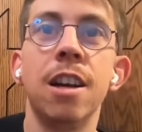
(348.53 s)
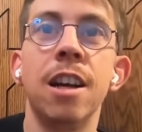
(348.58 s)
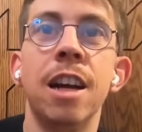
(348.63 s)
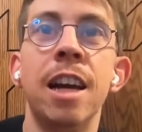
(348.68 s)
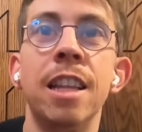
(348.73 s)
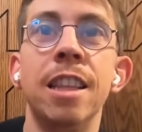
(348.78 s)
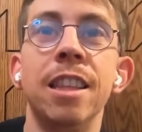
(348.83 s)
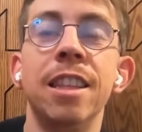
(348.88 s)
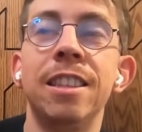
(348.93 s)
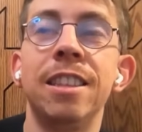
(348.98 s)

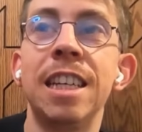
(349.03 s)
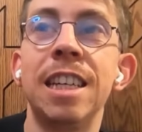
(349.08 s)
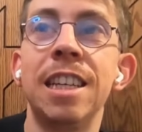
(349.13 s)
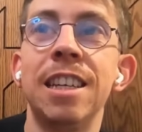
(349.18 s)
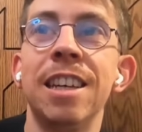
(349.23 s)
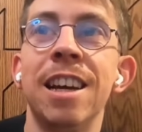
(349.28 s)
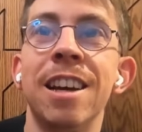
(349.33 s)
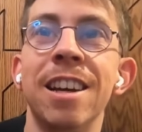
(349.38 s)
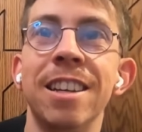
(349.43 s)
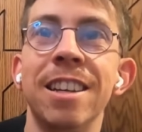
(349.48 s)
And
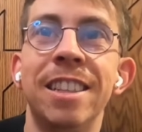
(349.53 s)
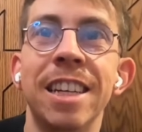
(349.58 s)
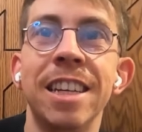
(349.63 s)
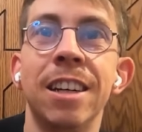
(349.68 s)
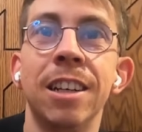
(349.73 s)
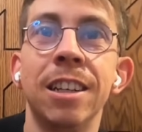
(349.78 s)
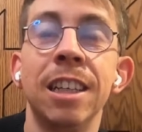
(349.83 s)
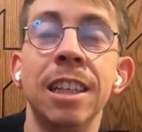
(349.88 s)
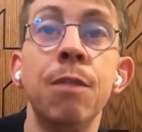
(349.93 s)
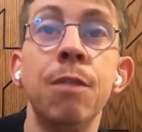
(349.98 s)
they
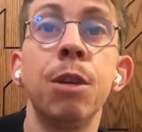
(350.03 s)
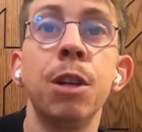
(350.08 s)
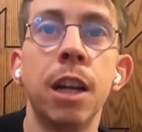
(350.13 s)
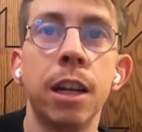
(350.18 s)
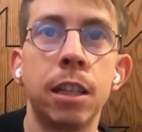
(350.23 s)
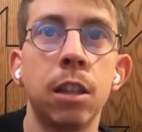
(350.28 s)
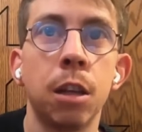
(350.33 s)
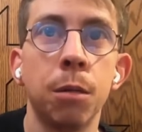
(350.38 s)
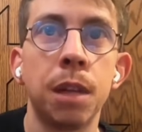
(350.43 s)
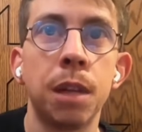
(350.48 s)
are even
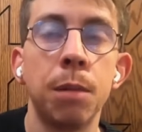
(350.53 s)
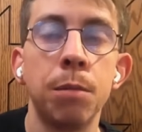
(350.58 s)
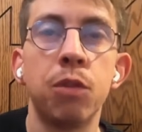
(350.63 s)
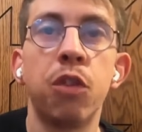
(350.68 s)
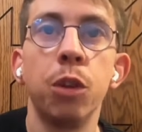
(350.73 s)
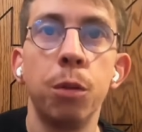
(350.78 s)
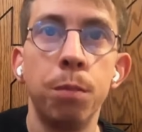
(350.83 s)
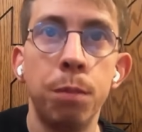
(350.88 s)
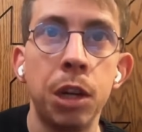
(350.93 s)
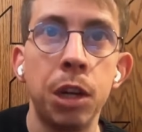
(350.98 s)
like sometimes
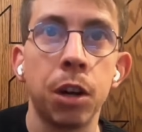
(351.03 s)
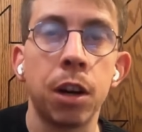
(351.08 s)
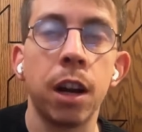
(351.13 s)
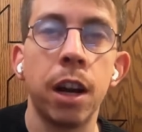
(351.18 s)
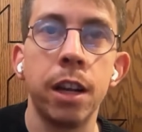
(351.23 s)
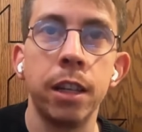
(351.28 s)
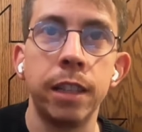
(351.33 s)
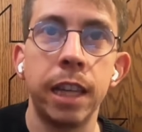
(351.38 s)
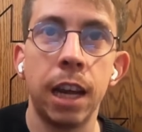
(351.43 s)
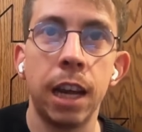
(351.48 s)
for the bigger
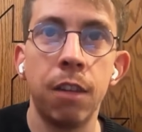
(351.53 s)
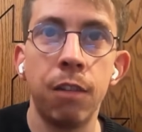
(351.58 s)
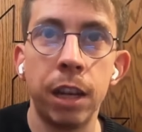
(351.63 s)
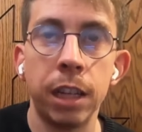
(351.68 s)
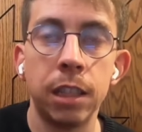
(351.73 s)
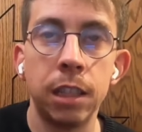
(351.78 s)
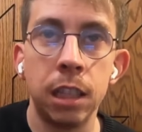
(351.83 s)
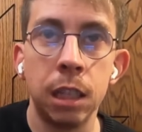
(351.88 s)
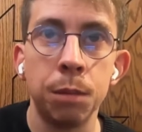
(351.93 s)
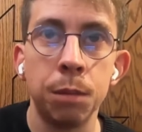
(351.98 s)
client, they have
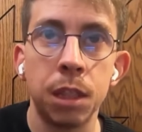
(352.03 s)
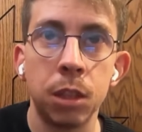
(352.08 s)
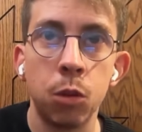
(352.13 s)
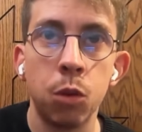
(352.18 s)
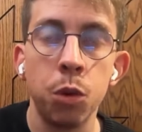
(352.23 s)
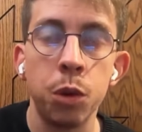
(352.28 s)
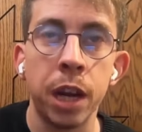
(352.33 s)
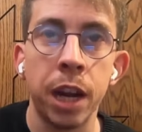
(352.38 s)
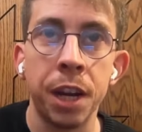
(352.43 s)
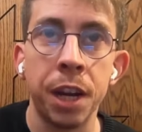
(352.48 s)
like teams
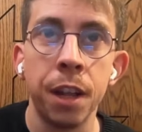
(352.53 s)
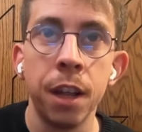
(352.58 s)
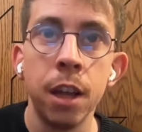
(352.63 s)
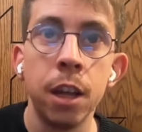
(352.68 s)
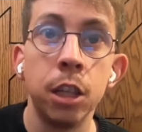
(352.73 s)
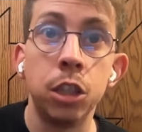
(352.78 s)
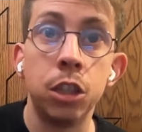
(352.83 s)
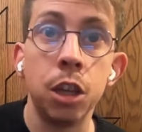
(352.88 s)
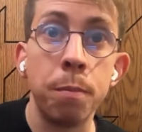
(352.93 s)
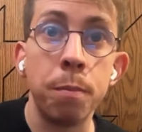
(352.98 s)
who can
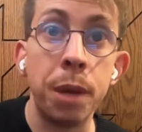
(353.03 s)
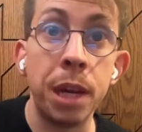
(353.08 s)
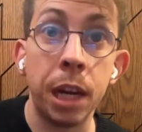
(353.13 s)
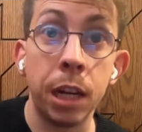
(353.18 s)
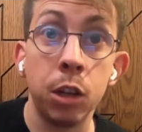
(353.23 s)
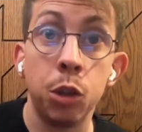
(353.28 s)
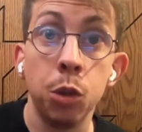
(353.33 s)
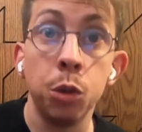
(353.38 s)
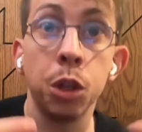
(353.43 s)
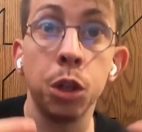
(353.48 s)
jump in
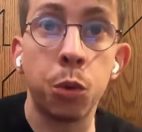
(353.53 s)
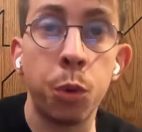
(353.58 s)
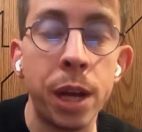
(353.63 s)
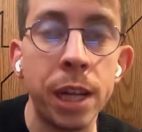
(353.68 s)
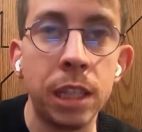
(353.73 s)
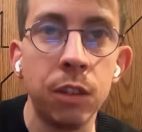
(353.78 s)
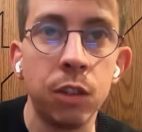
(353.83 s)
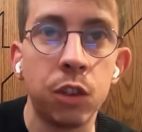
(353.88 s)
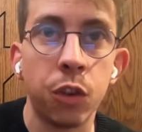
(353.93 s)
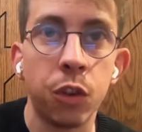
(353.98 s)
and do the
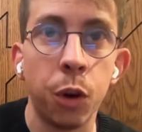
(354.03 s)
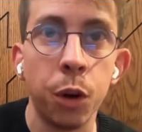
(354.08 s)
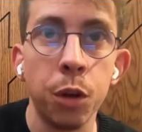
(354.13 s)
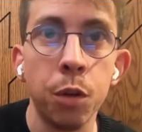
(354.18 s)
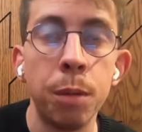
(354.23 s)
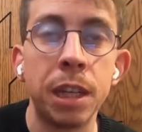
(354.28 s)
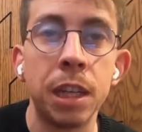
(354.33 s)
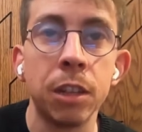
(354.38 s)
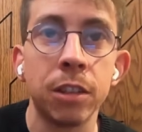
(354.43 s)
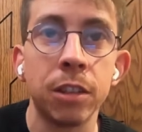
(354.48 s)
creatives for you
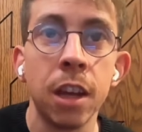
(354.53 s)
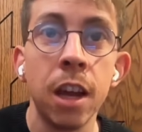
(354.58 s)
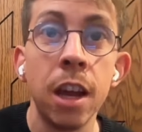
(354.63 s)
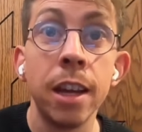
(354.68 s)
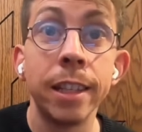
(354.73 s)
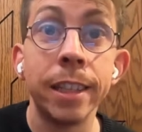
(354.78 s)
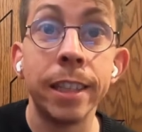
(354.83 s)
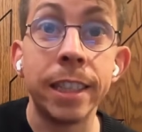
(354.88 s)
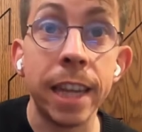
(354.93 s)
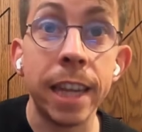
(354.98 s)
because
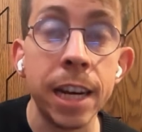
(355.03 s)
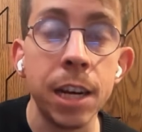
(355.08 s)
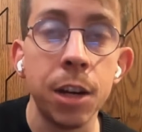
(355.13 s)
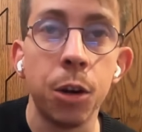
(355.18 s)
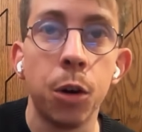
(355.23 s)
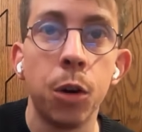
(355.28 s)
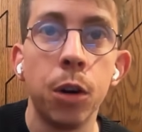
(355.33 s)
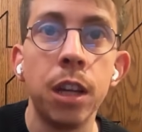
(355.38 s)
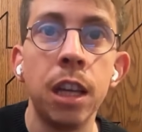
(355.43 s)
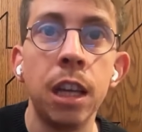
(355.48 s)
they
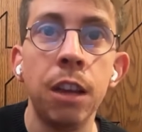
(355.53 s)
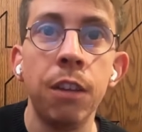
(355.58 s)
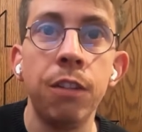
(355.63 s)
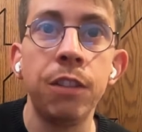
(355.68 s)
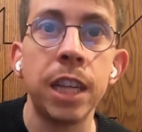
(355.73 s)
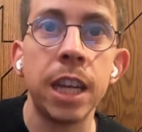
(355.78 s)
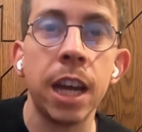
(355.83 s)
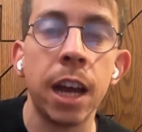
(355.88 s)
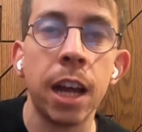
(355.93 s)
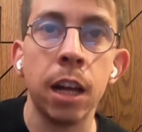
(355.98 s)
know if
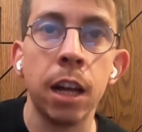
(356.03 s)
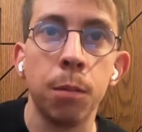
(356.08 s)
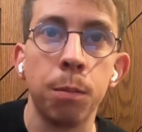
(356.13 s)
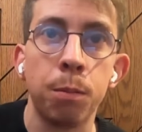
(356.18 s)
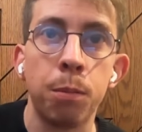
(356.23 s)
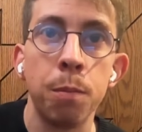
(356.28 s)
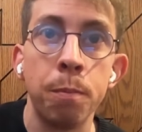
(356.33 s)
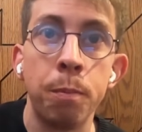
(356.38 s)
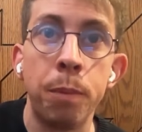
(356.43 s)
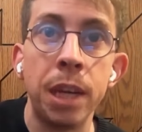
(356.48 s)
they help
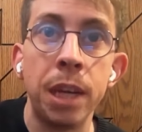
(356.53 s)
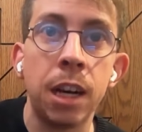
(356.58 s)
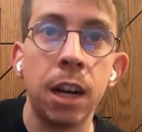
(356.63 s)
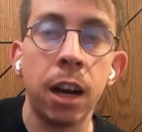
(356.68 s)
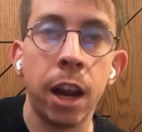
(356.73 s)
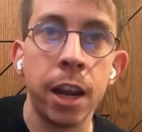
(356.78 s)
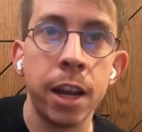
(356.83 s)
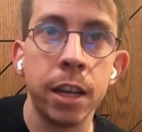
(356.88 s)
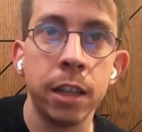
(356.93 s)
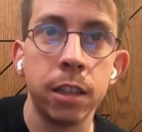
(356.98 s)
big
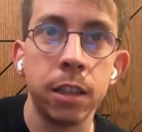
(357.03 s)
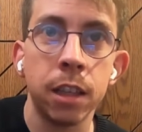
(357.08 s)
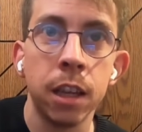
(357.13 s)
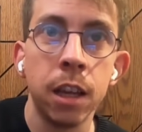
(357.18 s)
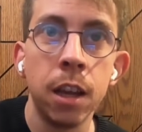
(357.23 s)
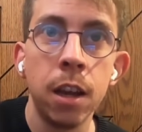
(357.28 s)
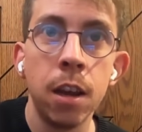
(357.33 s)
clients